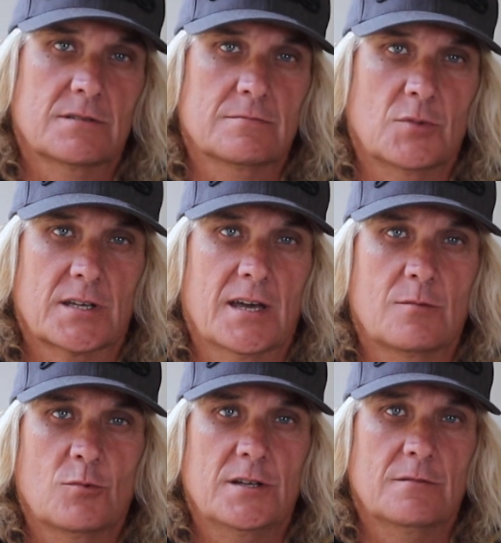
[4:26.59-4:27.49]
My
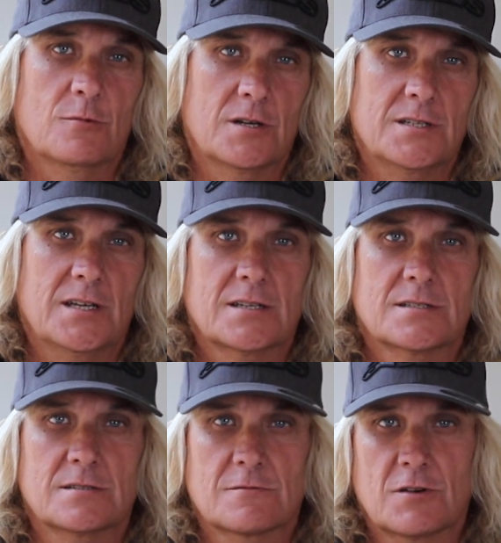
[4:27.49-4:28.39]
Canon
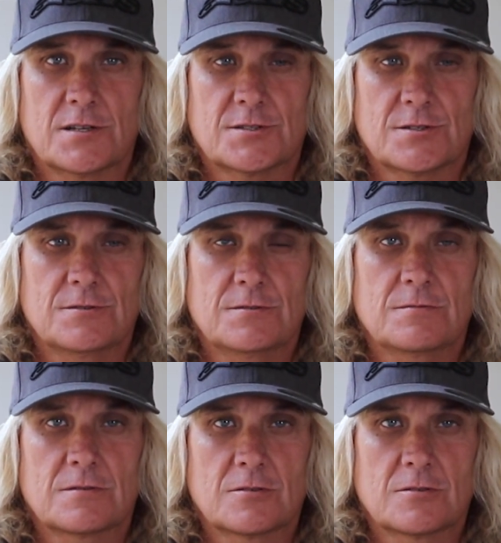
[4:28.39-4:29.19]
1DXs run 2